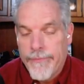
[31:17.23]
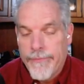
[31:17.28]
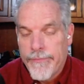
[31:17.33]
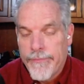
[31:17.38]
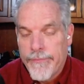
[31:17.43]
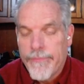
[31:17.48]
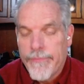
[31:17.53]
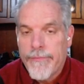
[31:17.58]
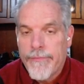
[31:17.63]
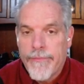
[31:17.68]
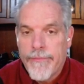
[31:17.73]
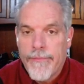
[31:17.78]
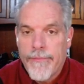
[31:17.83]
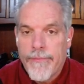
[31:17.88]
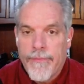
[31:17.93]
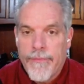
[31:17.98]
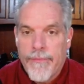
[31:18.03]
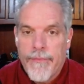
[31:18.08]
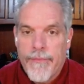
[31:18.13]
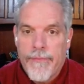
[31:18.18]

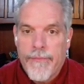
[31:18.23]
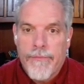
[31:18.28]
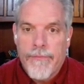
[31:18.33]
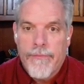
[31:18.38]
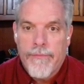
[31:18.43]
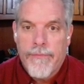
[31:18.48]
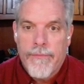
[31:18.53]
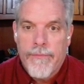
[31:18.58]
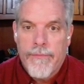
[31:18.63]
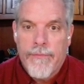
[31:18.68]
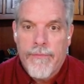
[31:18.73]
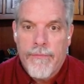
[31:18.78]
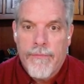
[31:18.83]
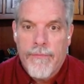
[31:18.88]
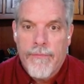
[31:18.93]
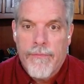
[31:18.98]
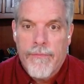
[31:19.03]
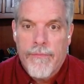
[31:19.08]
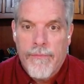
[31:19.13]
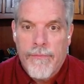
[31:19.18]

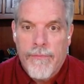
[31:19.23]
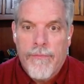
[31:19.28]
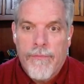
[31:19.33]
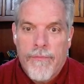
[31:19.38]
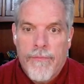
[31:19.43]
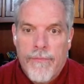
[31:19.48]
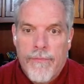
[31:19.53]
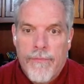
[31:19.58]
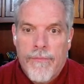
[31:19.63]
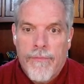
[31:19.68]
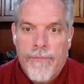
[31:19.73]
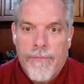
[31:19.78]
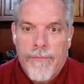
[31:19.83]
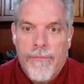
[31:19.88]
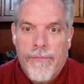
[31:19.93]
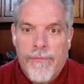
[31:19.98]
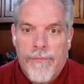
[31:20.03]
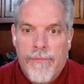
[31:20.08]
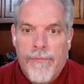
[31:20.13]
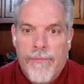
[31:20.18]

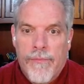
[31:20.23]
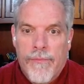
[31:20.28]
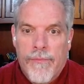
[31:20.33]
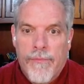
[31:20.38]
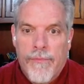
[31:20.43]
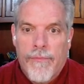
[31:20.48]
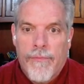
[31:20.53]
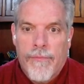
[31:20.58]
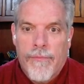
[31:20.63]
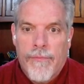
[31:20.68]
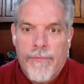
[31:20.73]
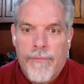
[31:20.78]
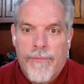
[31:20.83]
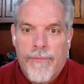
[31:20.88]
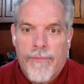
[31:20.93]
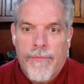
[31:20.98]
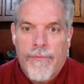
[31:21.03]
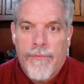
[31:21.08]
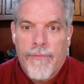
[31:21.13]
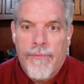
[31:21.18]

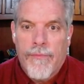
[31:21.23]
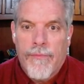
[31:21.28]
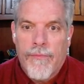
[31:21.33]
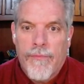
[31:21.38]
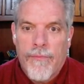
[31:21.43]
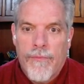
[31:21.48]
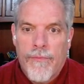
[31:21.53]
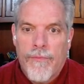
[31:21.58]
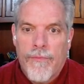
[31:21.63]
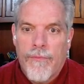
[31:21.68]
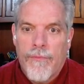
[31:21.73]
The person shown says nothing.